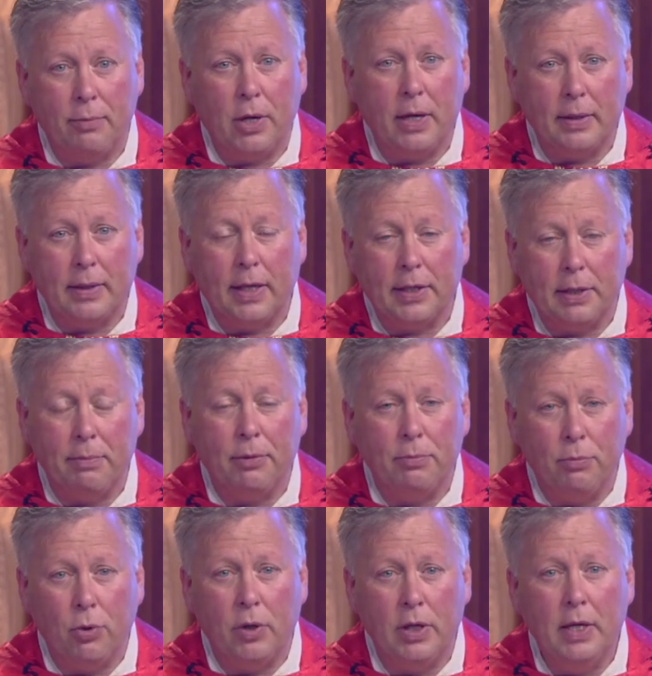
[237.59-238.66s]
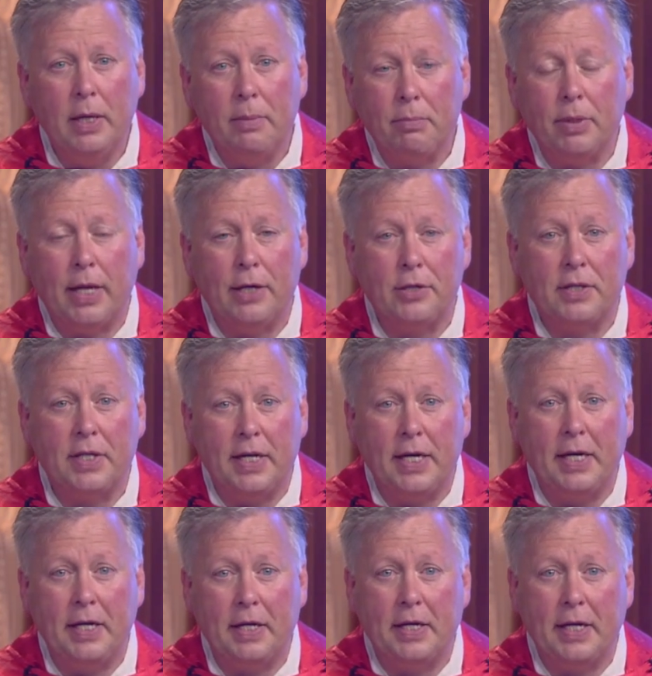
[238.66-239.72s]
Not lucky, but more blessed than
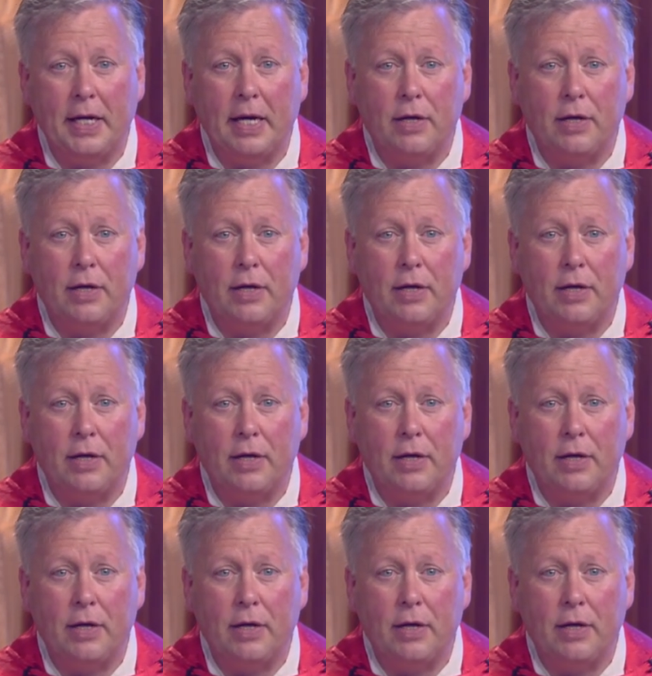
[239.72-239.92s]
anything